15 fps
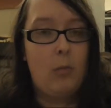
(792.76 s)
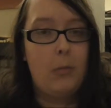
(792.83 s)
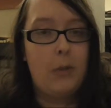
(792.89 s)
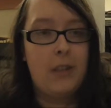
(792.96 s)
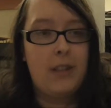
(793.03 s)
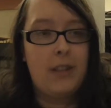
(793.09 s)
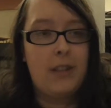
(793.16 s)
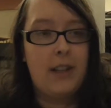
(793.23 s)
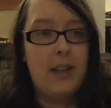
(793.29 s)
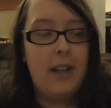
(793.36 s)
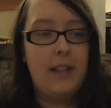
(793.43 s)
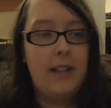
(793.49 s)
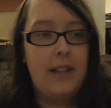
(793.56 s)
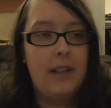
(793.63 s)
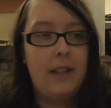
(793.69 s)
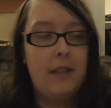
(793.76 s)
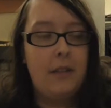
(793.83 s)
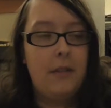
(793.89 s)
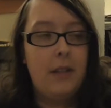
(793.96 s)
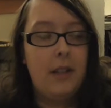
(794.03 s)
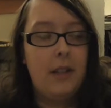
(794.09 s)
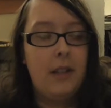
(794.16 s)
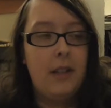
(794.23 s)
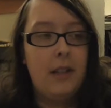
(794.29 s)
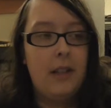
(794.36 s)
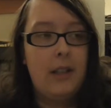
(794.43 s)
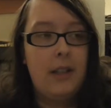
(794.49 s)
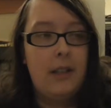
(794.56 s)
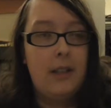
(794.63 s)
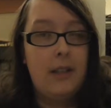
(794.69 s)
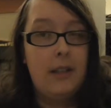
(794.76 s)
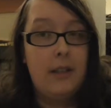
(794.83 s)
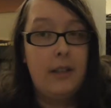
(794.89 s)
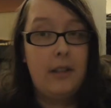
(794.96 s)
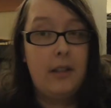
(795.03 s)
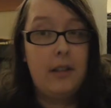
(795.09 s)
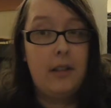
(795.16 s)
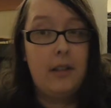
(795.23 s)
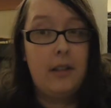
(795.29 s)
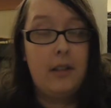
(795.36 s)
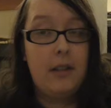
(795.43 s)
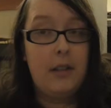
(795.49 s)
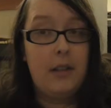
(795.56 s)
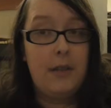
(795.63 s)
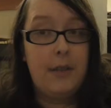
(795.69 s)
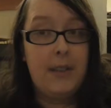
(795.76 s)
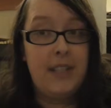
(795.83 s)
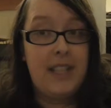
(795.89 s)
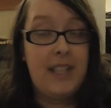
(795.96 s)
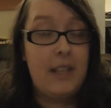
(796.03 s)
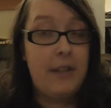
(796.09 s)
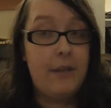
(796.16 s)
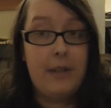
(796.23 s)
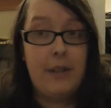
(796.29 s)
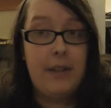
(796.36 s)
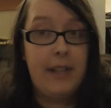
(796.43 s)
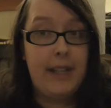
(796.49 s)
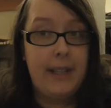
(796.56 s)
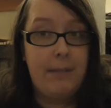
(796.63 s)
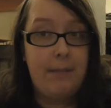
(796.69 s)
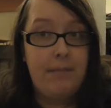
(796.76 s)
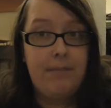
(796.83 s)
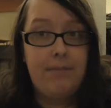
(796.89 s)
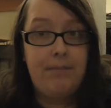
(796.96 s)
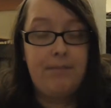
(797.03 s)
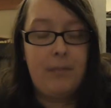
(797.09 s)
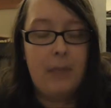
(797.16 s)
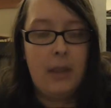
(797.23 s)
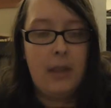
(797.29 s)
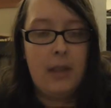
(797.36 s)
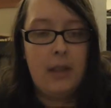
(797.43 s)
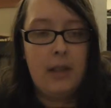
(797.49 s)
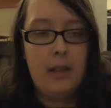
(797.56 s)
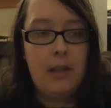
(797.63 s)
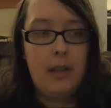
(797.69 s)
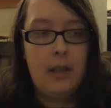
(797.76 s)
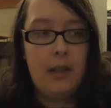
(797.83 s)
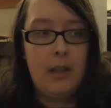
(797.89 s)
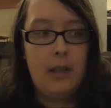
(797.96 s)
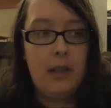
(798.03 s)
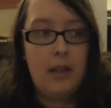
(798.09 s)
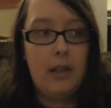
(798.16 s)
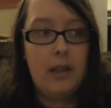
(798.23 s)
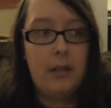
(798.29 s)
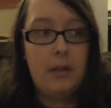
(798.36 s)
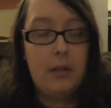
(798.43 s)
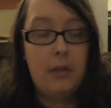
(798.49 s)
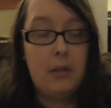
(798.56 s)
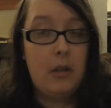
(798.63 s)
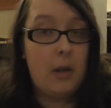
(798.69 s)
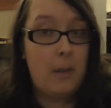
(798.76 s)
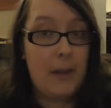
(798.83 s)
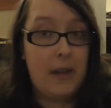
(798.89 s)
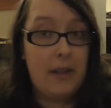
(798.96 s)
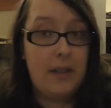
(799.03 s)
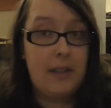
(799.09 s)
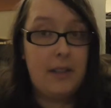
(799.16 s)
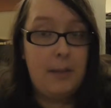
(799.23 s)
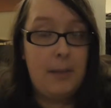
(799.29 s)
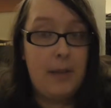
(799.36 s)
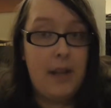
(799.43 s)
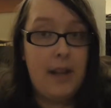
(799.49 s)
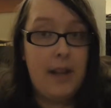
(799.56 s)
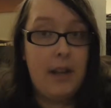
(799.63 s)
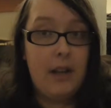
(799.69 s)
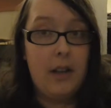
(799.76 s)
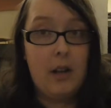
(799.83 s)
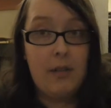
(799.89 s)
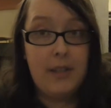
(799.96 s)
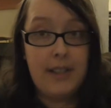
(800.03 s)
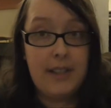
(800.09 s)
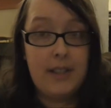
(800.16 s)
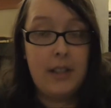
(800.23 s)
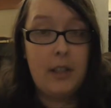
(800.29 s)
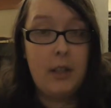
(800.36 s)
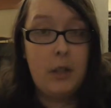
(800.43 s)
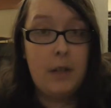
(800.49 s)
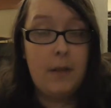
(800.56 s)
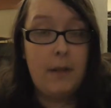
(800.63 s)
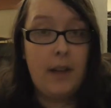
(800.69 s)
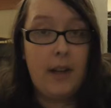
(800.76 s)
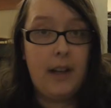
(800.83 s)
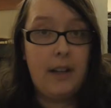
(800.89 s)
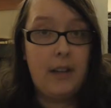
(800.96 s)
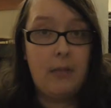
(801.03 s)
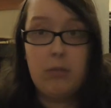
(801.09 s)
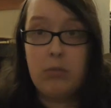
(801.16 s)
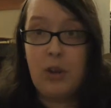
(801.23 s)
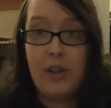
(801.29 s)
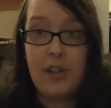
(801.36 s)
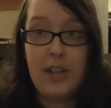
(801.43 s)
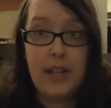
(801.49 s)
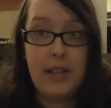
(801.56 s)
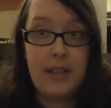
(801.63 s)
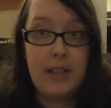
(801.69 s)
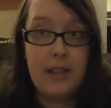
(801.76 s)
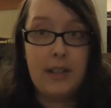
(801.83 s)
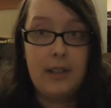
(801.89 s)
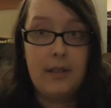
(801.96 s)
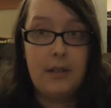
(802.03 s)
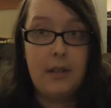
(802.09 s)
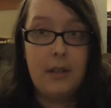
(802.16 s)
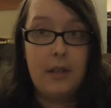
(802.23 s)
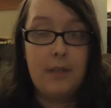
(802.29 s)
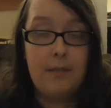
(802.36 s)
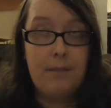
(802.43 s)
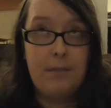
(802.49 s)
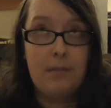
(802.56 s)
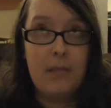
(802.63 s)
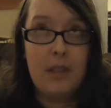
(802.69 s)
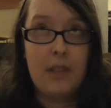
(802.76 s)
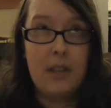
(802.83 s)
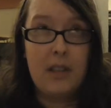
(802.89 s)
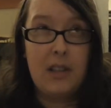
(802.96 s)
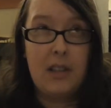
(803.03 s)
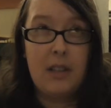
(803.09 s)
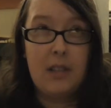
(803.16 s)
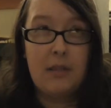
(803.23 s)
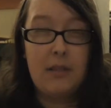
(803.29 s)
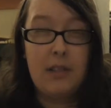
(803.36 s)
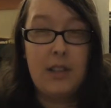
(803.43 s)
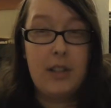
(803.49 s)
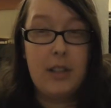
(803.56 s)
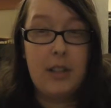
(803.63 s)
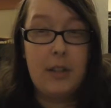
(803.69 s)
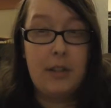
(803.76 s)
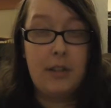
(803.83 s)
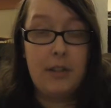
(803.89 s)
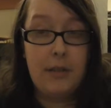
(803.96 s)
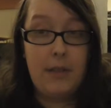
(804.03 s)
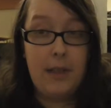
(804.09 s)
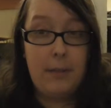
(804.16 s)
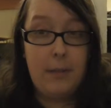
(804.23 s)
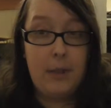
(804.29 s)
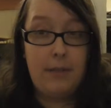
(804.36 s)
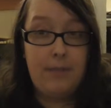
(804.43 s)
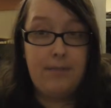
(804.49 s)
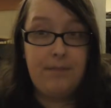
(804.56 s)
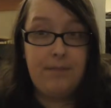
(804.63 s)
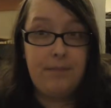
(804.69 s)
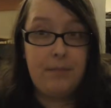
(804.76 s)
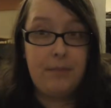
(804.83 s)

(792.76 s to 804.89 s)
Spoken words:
what's the idea of us interviewing him. We talked about it being a research file project for research and development.